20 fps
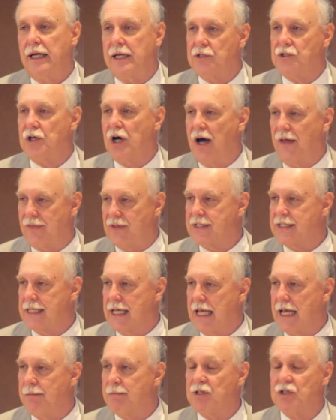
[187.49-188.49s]
is not the
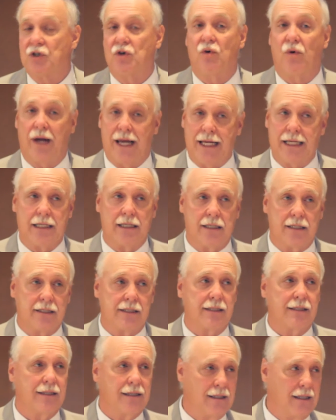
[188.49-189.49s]
same as
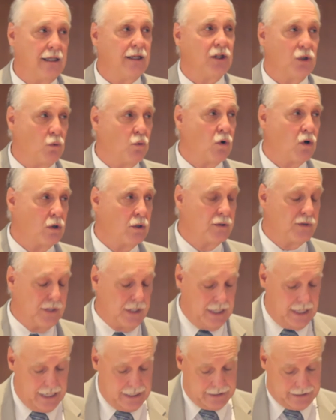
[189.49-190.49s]
greatness in the
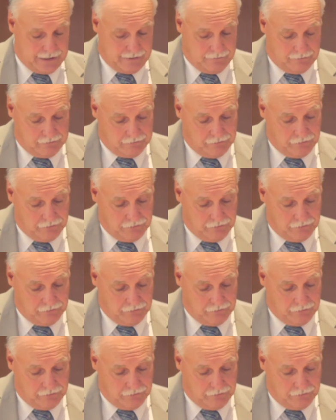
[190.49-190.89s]
world's eyes.